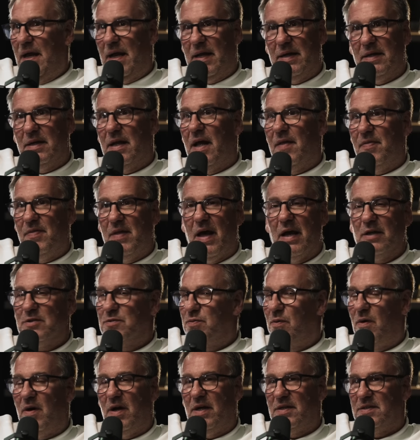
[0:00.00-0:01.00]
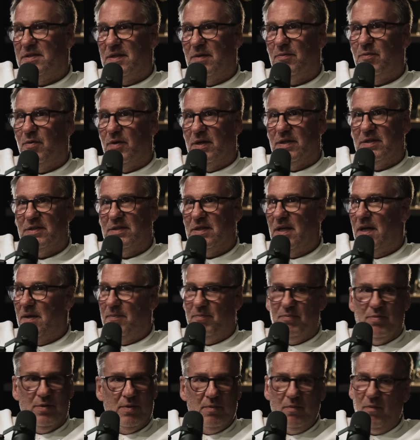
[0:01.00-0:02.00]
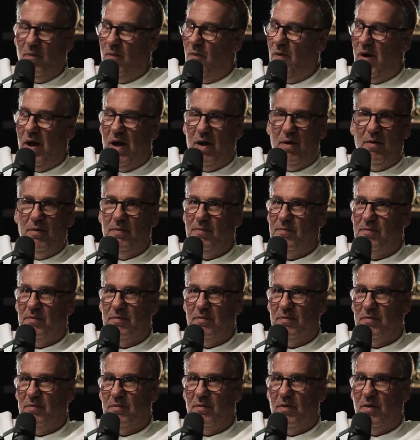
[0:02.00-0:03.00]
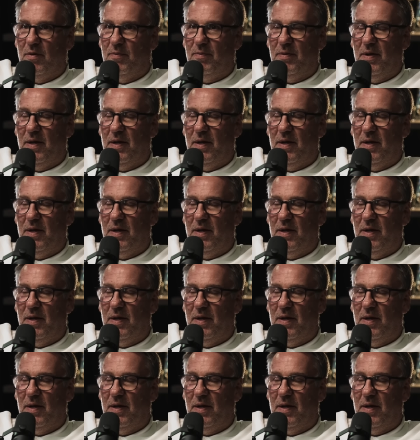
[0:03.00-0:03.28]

and and that's why I said what he said. But wow, what a